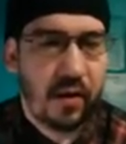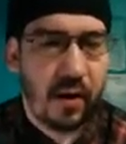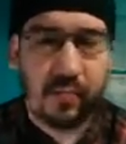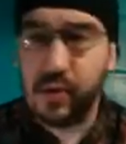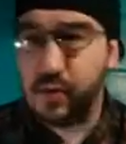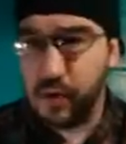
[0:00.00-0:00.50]

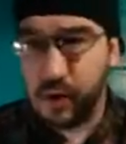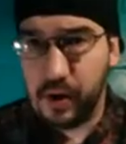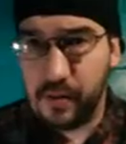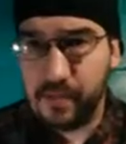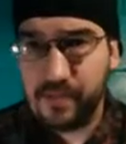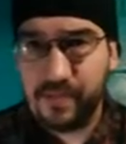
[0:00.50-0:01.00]
Number
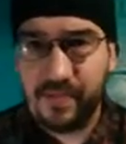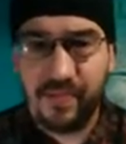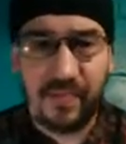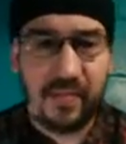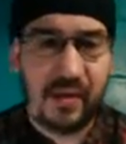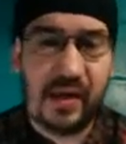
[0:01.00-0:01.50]
three,
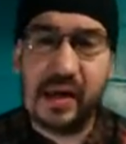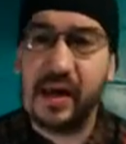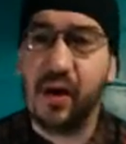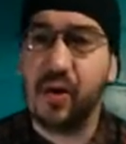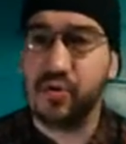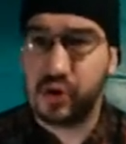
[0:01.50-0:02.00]

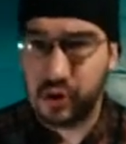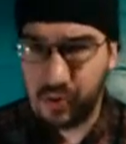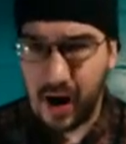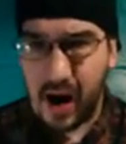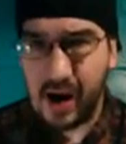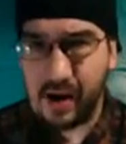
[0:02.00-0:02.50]
Io
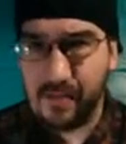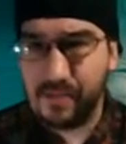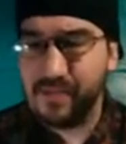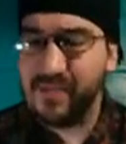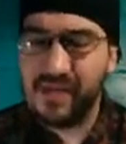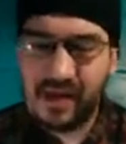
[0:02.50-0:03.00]
Shirai.
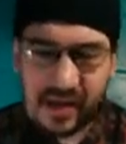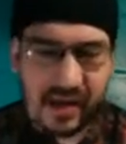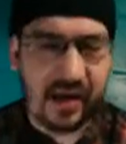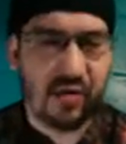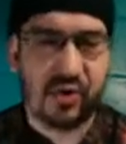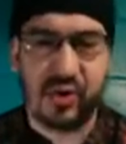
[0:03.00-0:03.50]

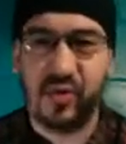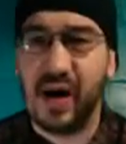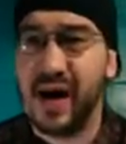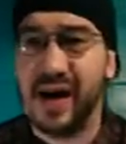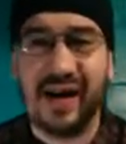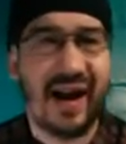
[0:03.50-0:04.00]
Io
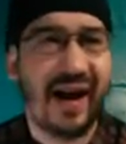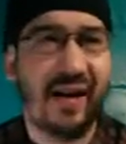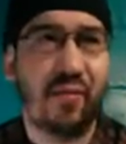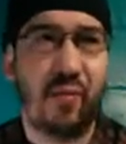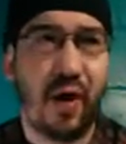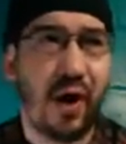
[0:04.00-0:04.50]
Shirai,
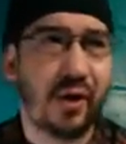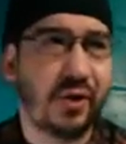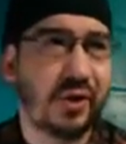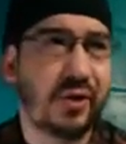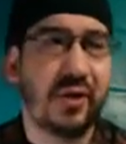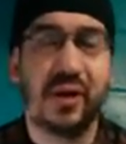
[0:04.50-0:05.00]
I
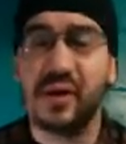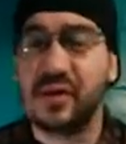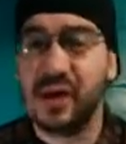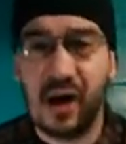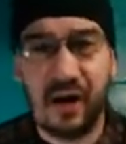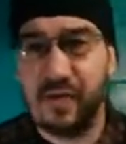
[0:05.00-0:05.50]
watched a
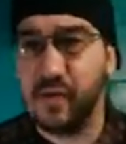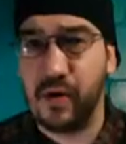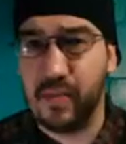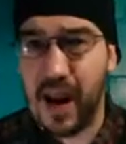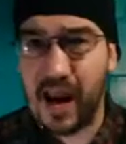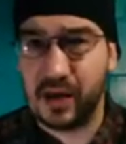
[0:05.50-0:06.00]
ton of
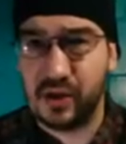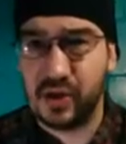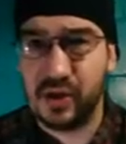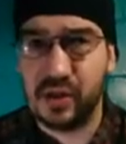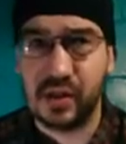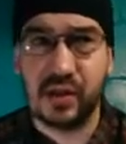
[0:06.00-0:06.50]
her
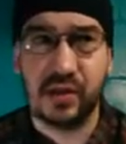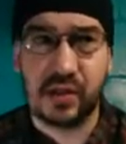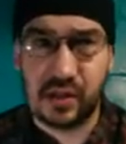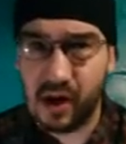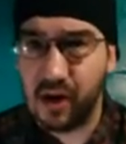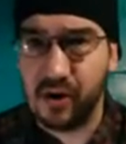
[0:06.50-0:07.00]
matches in
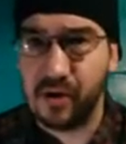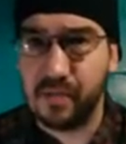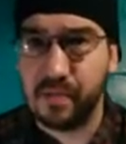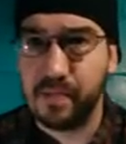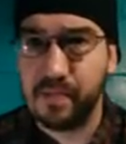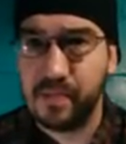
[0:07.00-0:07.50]

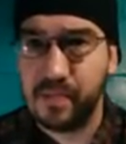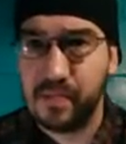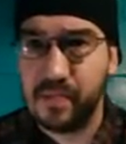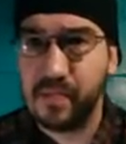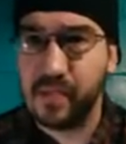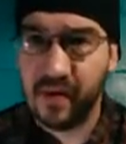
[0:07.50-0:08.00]
Stardom
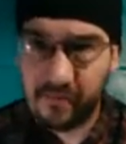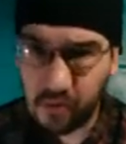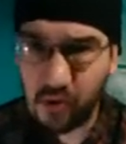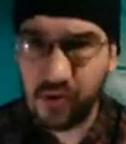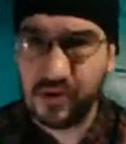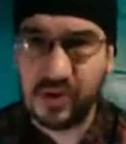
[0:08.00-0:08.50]

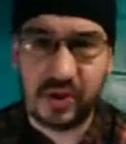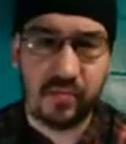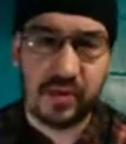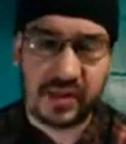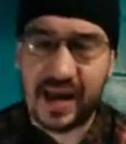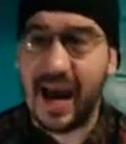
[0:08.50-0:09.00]
before she
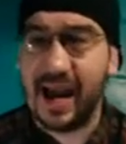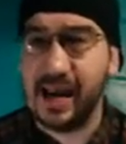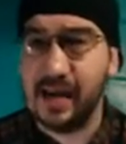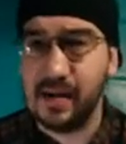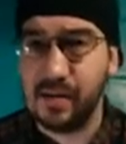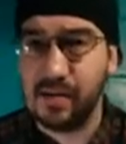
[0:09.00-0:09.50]
was
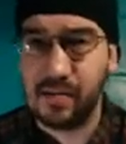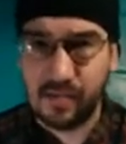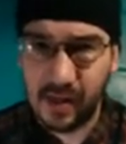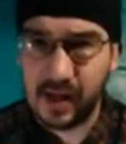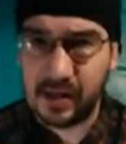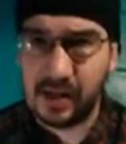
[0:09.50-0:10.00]
signed
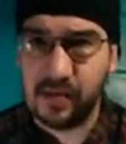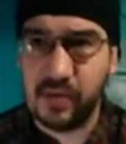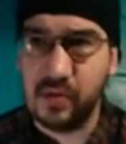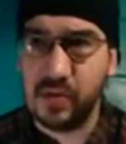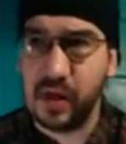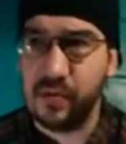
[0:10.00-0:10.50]
by
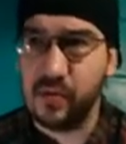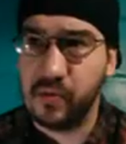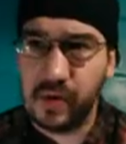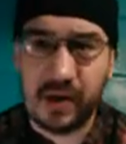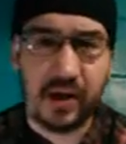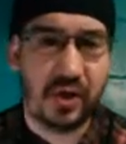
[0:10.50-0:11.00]

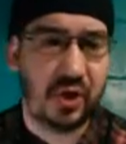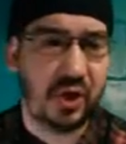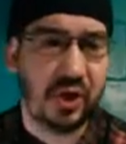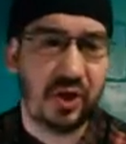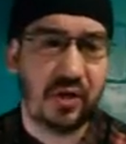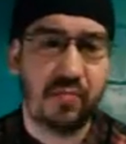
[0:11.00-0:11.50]
WWE.
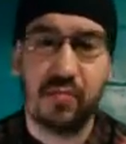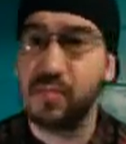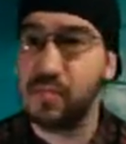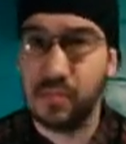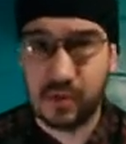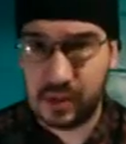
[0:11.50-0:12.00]
She
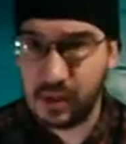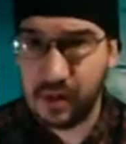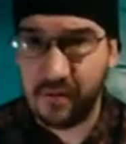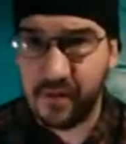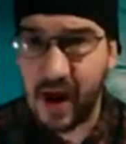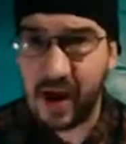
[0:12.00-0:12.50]
was in
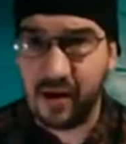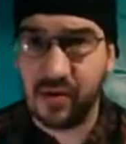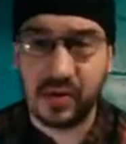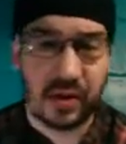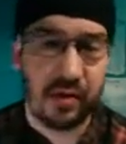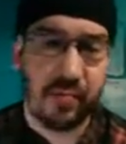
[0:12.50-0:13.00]
the
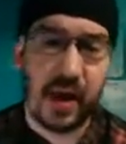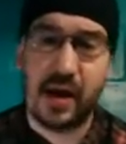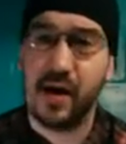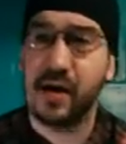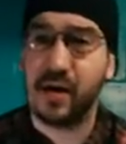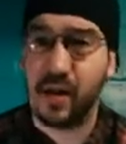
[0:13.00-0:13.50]
finals of the
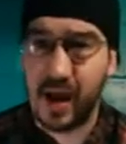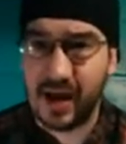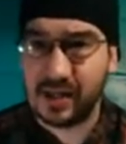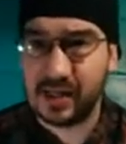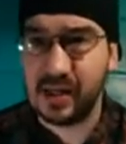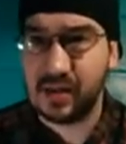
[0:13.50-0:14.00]
Mae Young
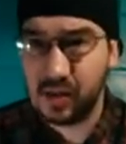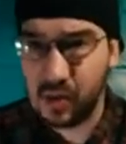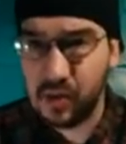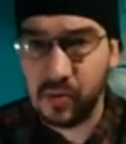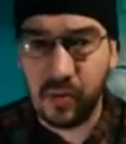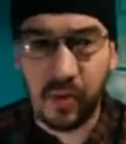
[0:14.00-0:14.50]
Classic,
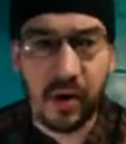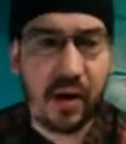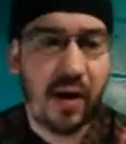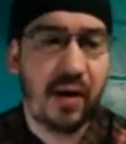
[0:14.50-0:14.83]
too.